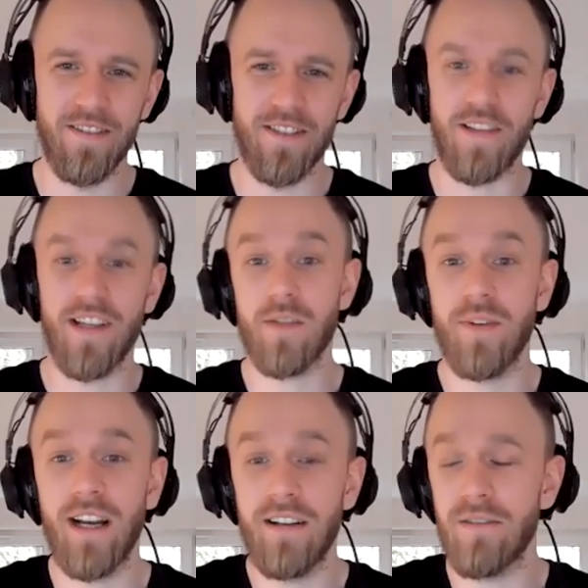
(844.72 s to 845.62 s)
So that's
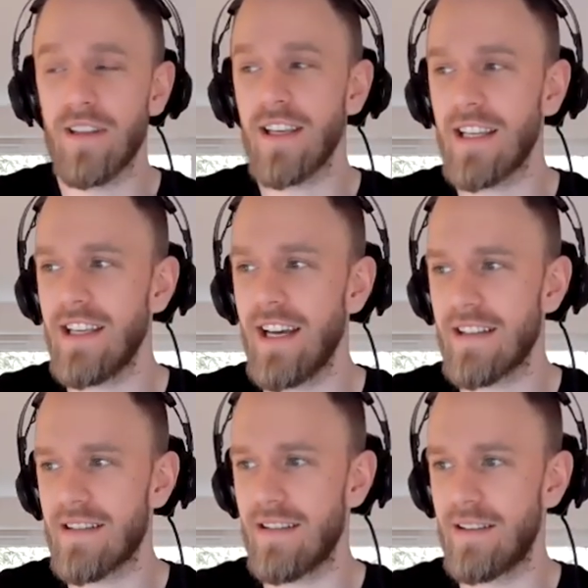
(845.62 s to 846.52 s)
why I don't think he
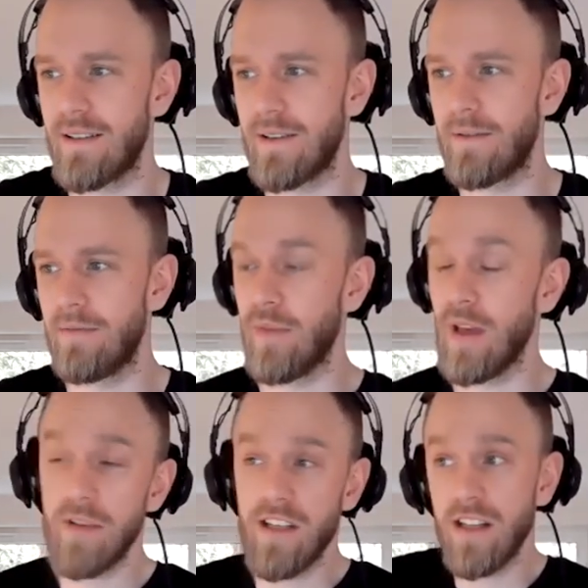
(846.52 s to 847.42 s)
has
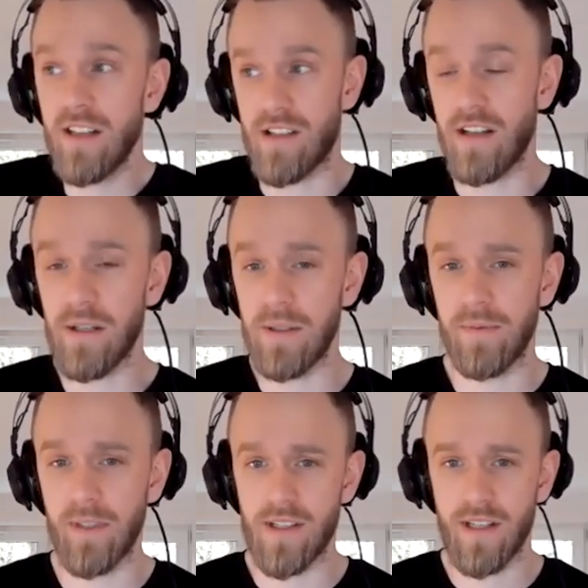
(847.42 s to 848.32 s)
maybe he does, I don't know,
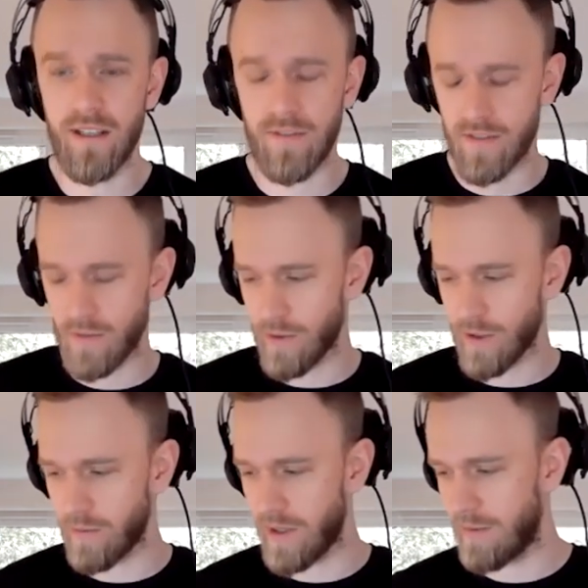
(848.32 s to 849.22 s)
because I haven't
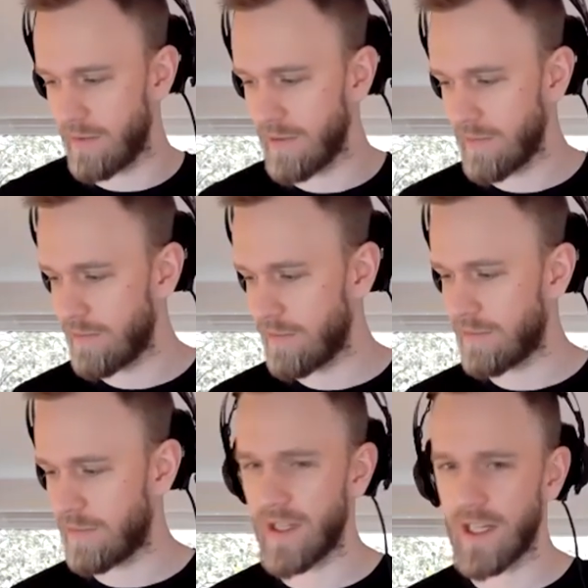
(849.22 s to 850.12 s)
worked with him.
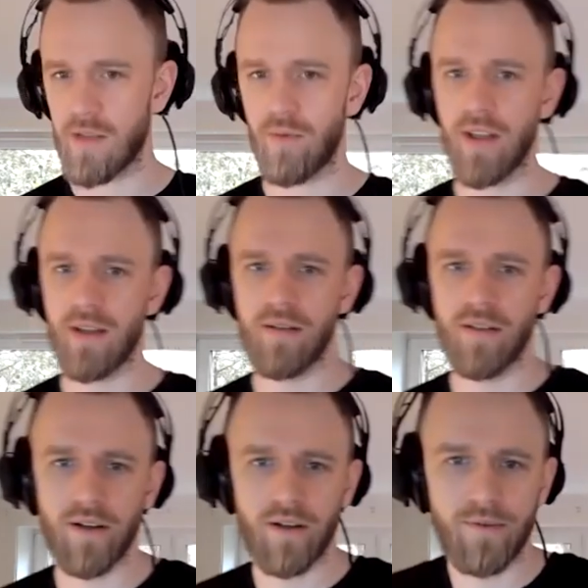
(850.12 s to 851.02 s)
But that's why
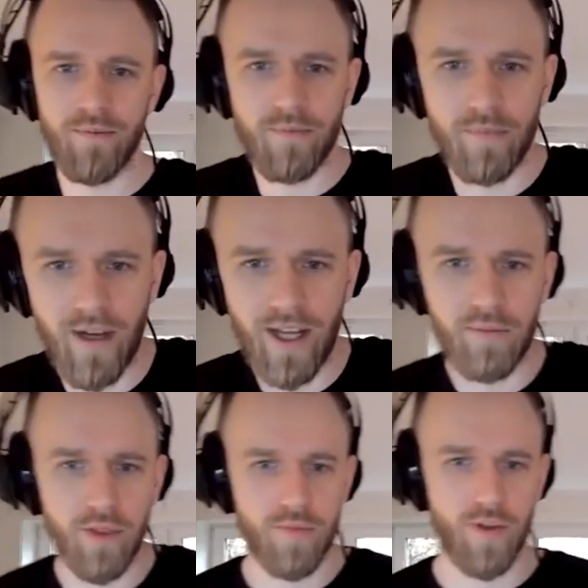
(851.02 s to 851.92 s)
the
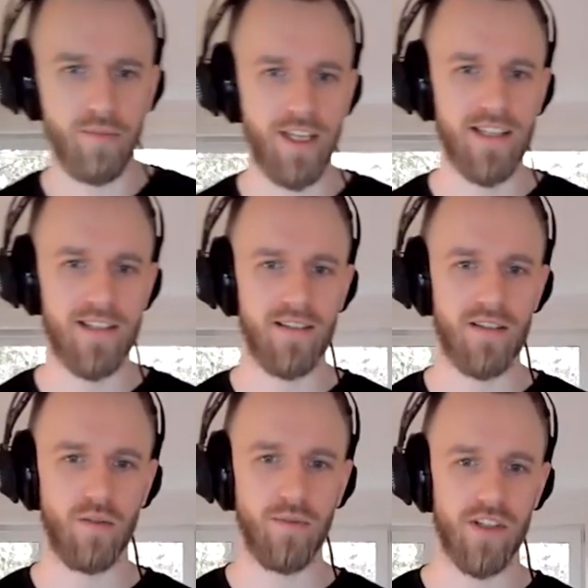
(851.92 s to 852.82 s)
hand push probably isn't
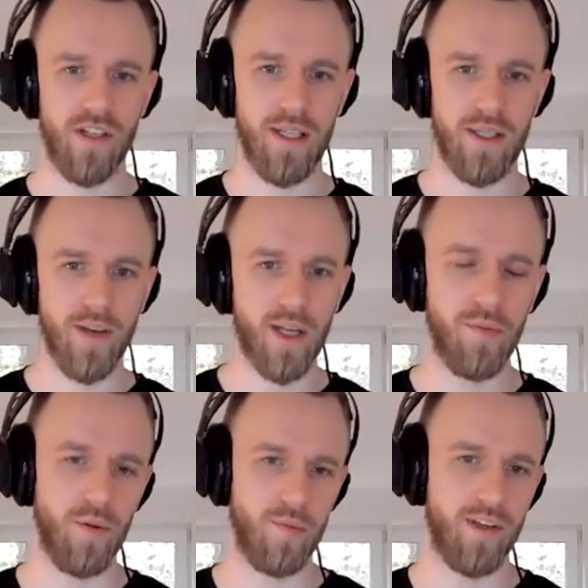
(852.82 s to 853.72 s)
so much in his
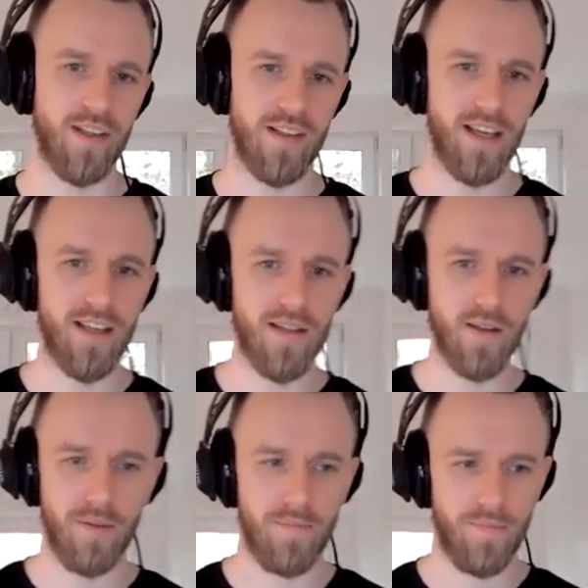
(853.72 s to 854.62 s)
backbone, because
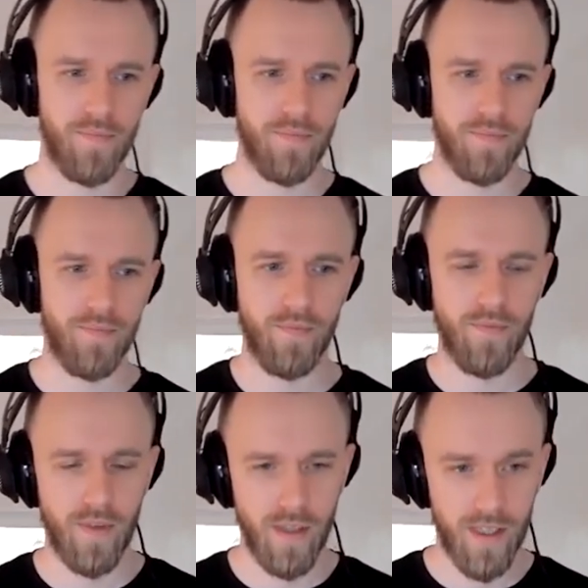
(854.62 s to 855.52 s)

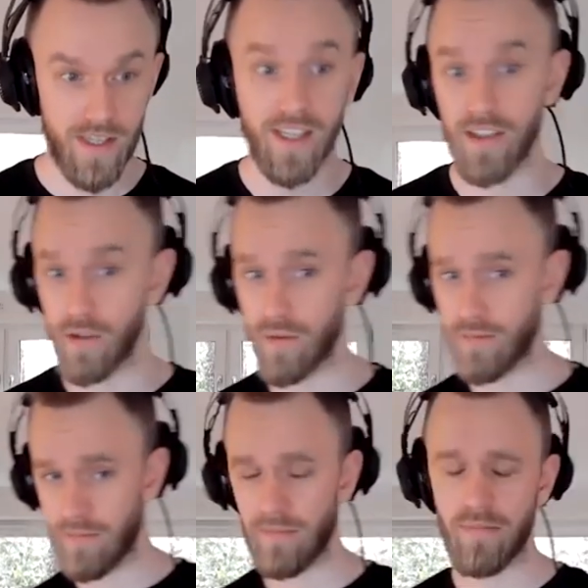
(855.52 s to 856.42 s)
he can do
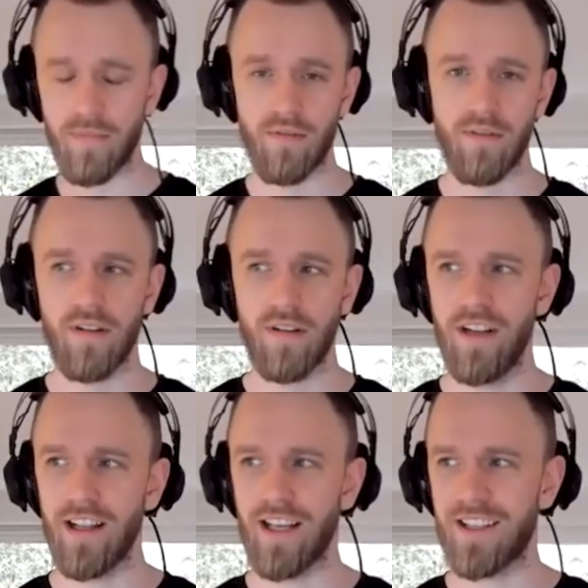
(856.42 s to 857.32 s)

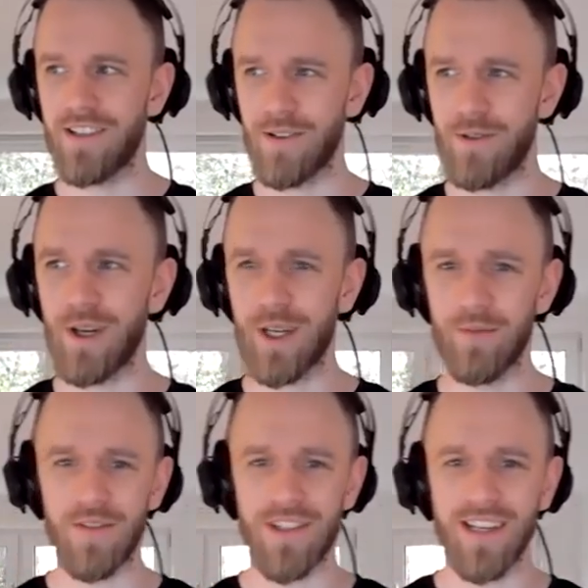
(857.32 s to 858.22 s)
like quick
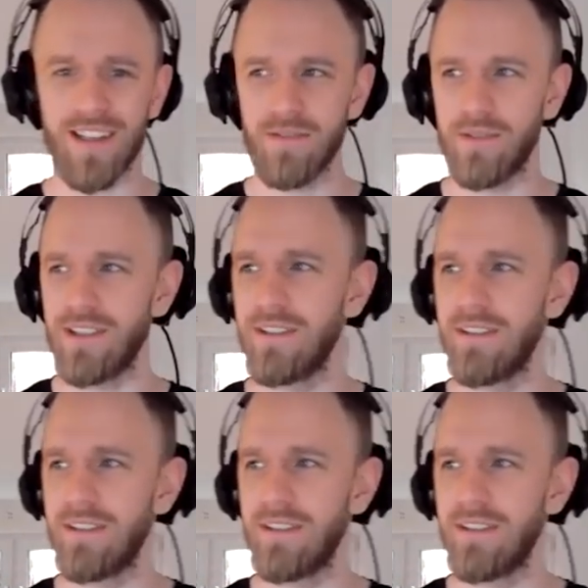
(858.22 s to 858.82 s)
moves like that one.